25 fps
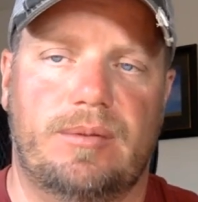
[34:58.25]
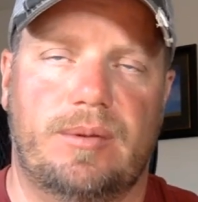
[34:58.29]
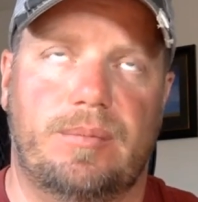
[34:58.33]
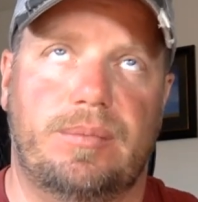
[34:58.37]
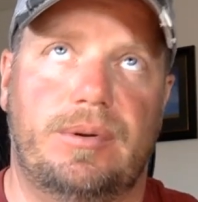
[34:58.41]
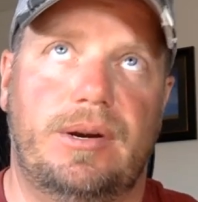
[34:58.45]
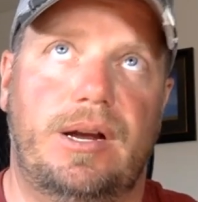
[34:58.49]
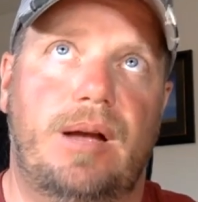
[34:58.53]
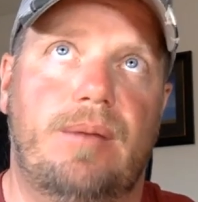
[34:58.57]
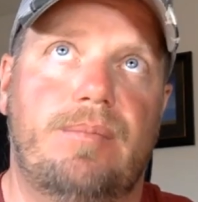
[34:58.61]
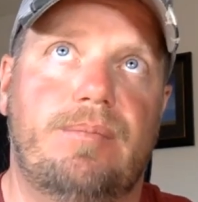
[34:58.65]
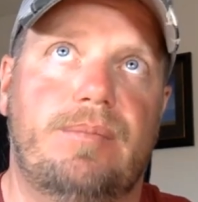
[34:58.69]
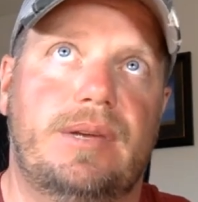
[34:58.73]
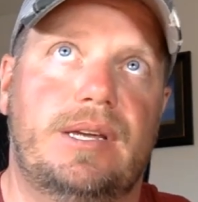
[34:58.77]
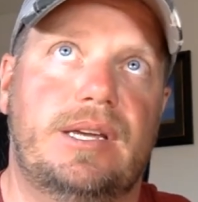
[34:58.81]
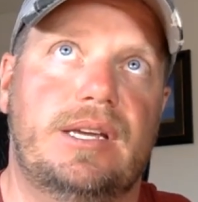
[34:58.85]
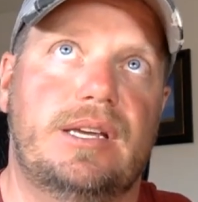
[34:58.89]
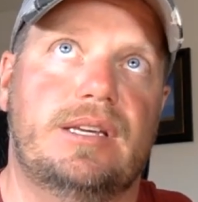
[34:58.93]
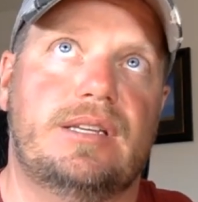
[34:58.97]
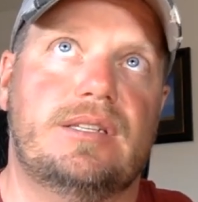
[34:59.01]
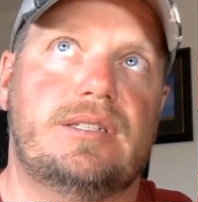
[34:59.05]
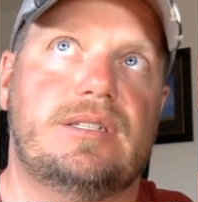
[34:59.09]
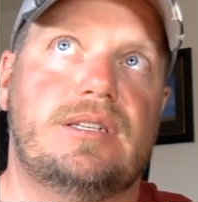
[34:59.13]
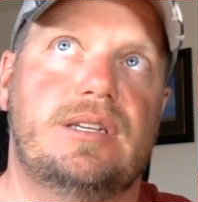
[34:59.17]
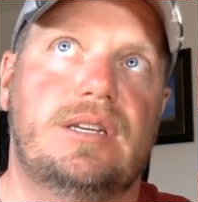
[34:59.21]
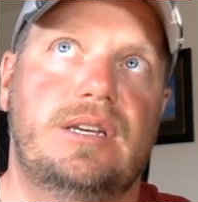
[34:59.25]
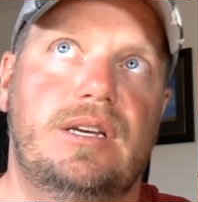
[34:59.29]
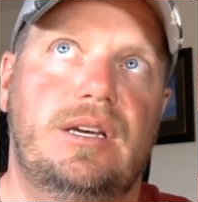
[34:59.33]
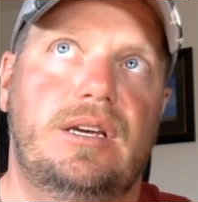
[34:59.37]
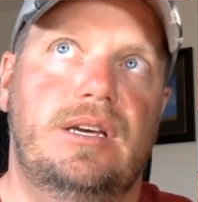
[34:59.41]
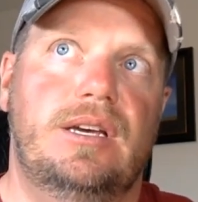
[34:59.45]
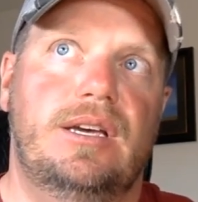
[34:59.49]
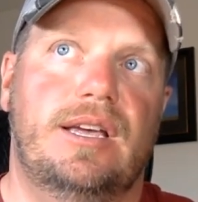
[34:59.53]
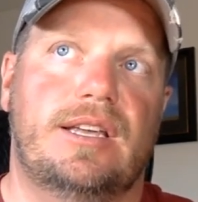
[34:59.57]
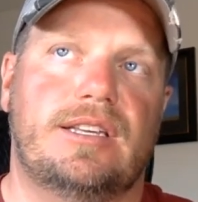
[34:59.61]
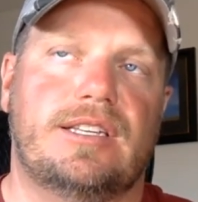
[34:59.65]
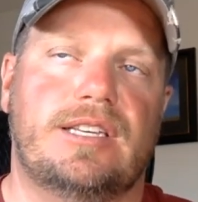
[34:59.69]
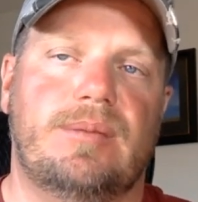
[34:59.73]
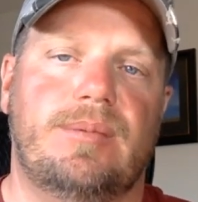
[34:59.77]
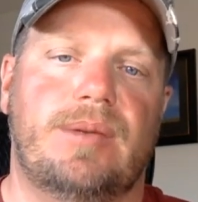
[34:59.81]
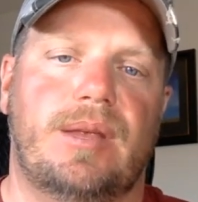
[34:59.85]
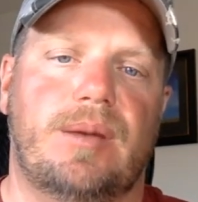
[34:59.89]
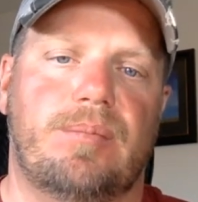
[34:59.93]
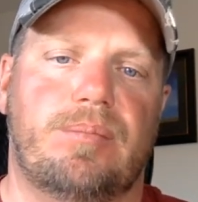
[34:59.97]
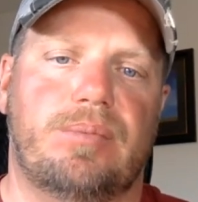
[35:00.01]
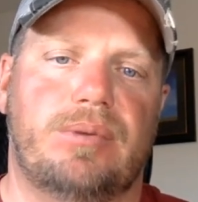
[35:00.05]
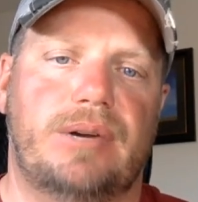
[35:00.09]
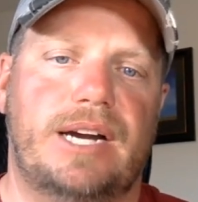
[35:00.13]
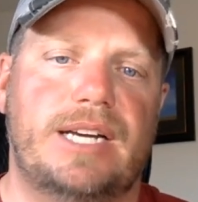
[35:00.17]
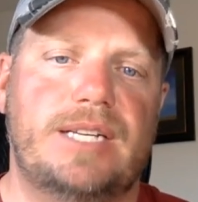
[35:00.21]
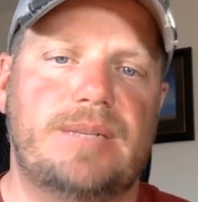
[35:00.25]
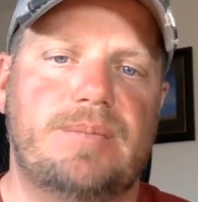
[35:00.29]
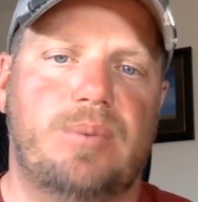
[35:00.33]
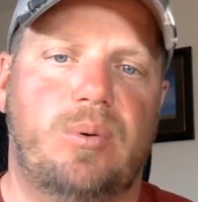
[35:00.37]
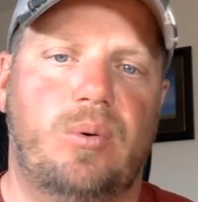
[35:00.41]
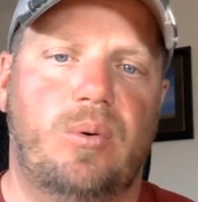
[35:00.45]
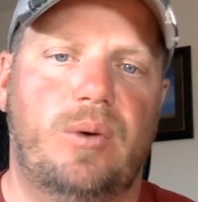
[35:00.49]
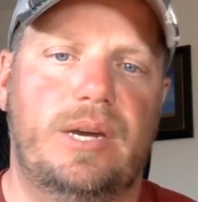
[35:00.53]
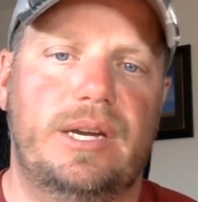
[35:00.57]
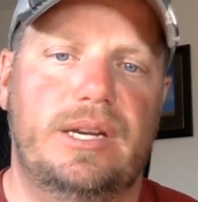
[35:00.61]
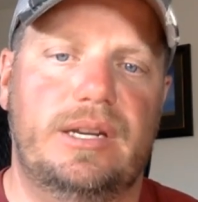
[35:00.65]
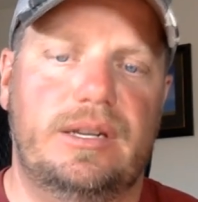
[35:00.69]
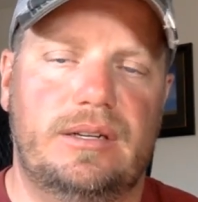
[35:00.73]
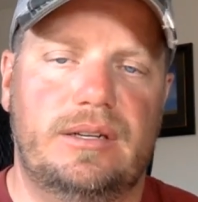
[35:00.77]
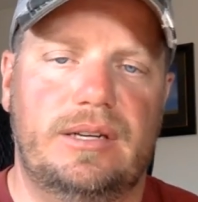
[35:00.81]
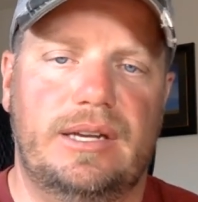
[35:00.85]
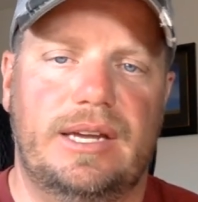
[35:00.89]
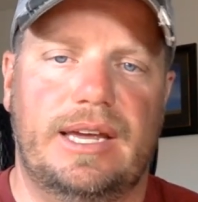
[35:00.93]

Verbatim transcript: The problem is it's going to be the price point,